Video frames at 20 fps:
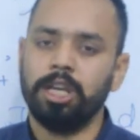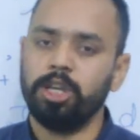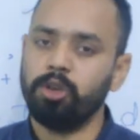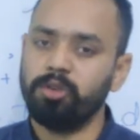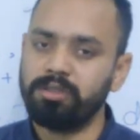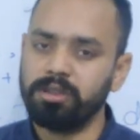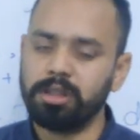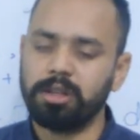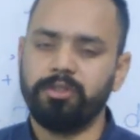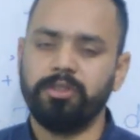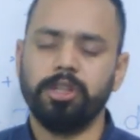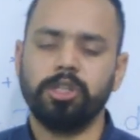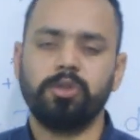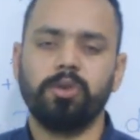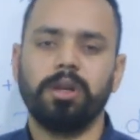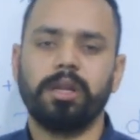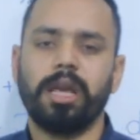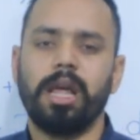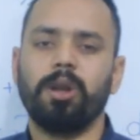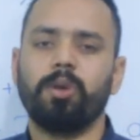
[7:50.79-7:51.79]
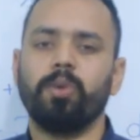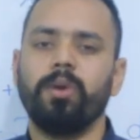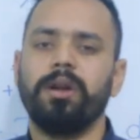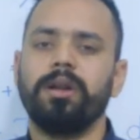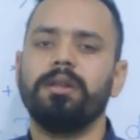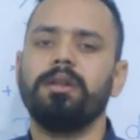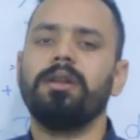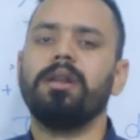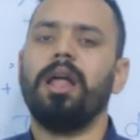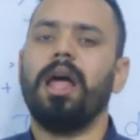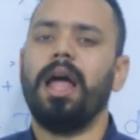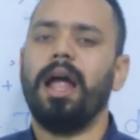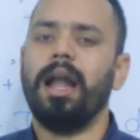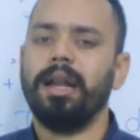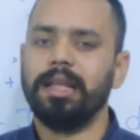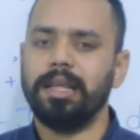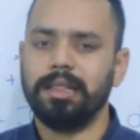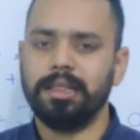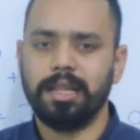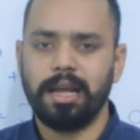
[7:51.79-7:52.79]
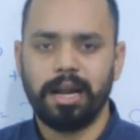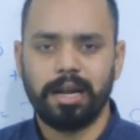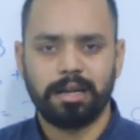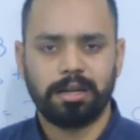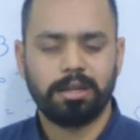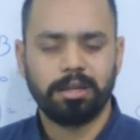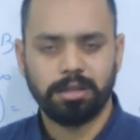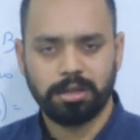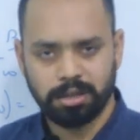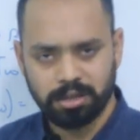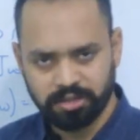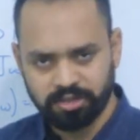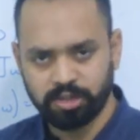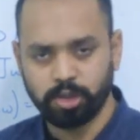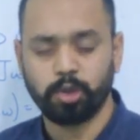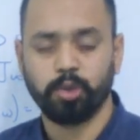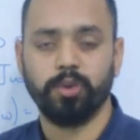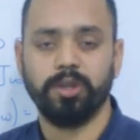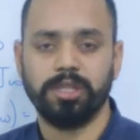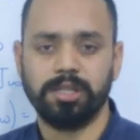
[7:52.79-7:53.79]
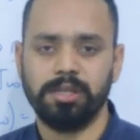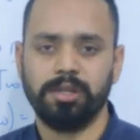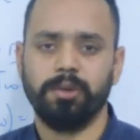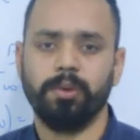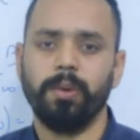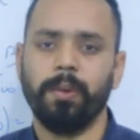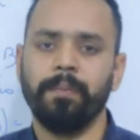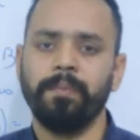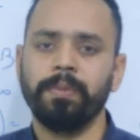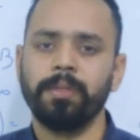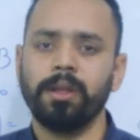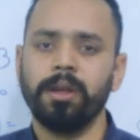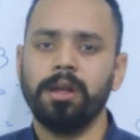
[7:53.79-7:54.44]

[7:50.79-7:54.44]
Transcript: using the virtual calculator and in that situation, you know.